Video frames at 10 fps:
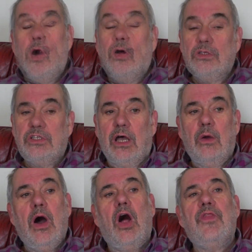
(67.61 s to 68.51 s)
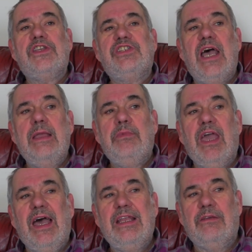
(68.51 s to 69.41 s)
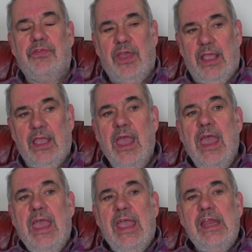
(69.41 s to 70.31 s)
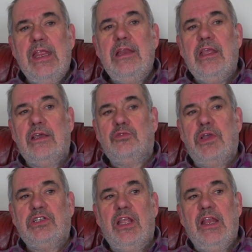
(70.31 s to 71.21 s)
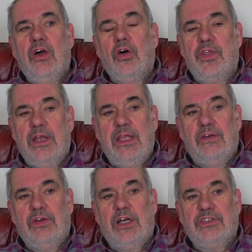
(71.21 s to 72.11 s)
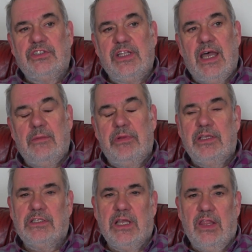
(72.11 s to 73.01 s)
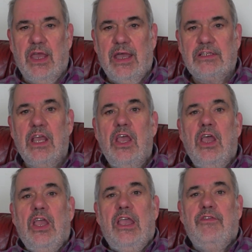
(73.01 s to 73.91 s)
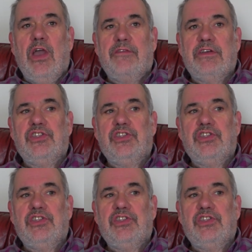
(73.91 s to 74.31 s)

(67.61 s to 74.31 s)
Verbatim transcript: Also, on the same kind of thing, in India, especially in North India, Rajasthan, places like that, if you have a